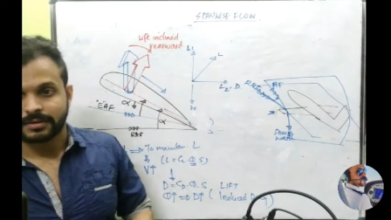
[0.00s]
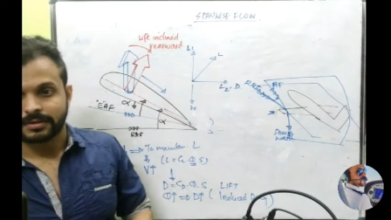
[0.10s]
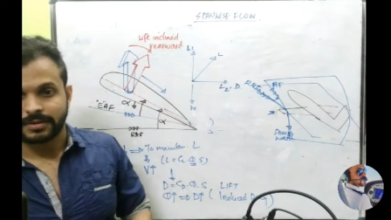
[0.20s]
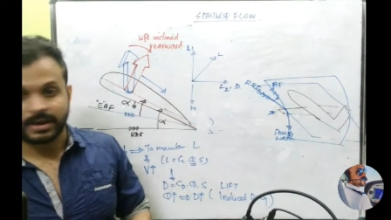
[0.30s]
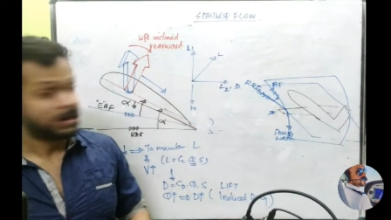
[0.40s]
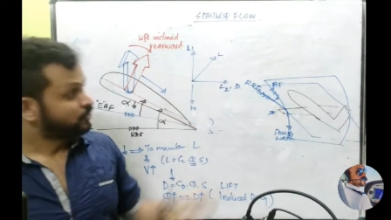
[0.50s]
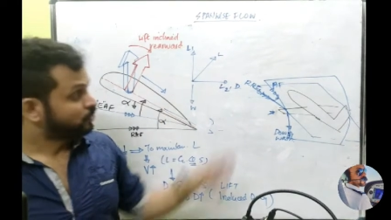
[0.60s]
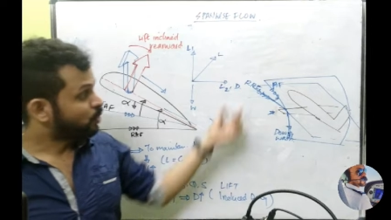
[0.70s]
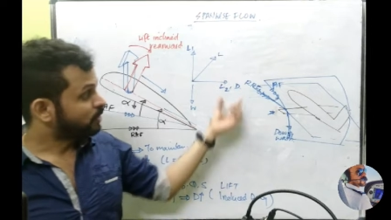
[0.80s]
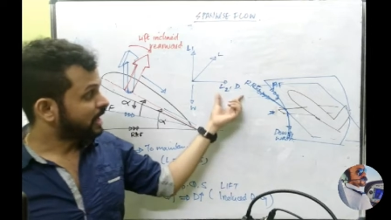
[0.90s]
right?
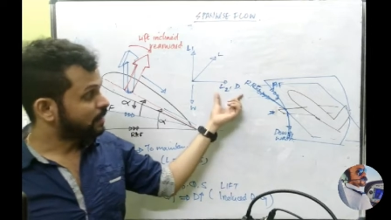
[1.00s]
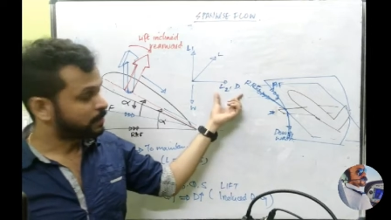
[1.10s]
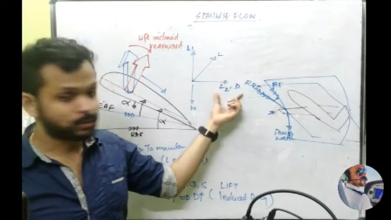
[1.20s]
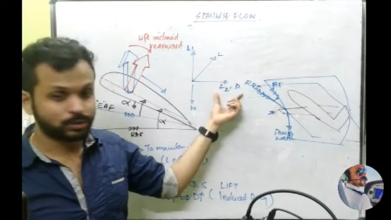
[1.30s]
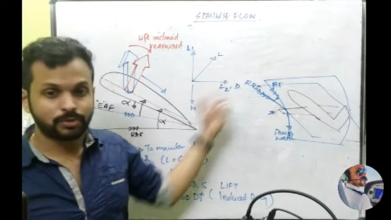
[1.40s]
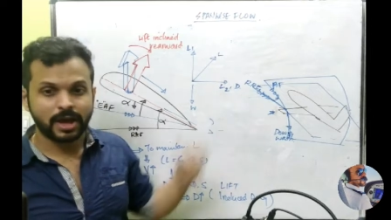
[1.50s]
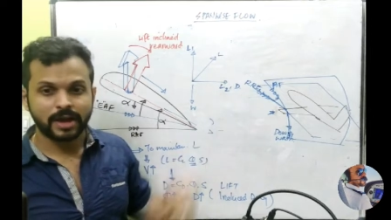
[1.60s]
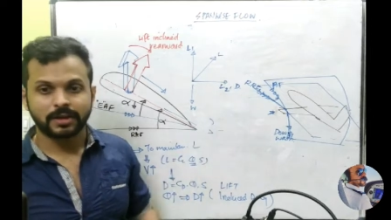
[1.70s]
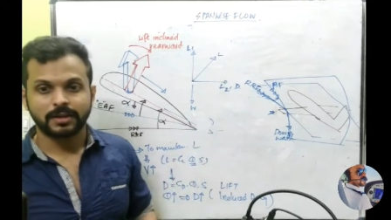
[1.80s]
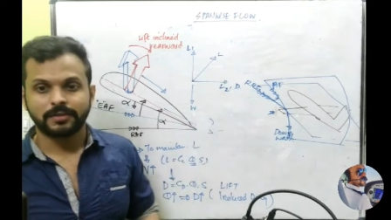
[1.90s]
So what happens to
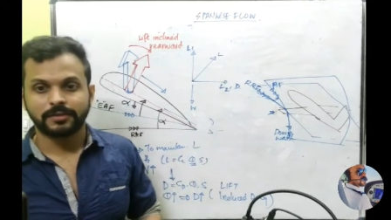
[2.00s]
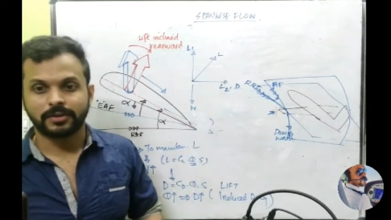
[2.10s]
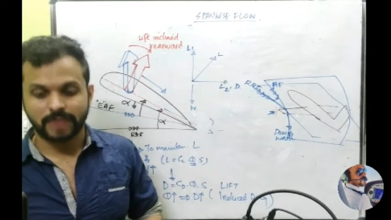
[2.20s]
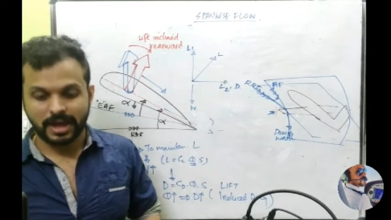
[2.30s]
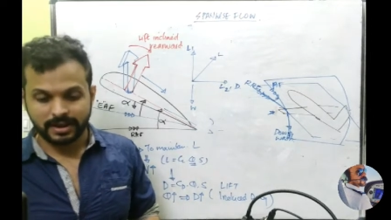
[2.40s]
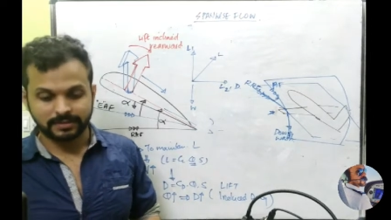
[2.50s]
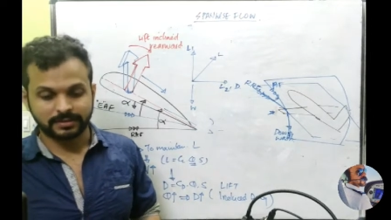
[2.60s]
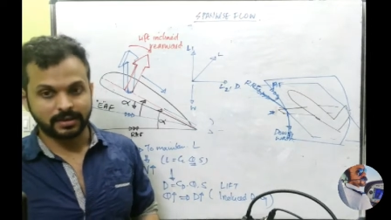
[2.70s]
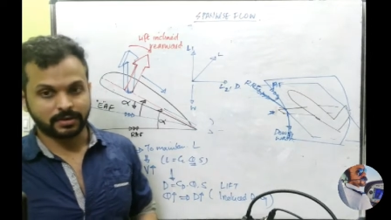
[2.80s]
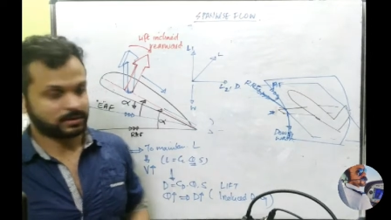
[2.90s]
drag? The drag has
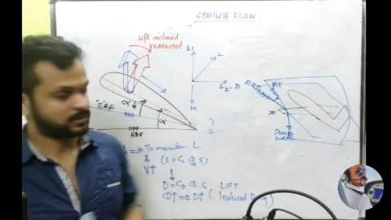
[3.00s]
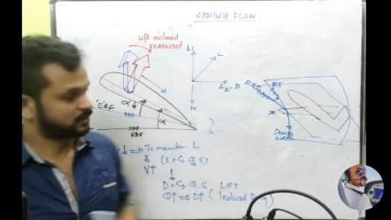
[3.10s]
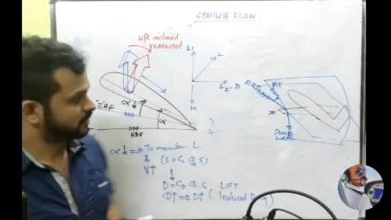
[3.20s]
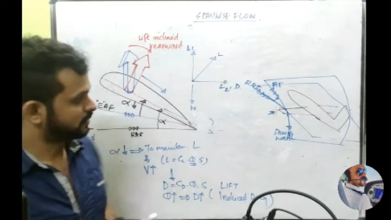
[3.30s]
increased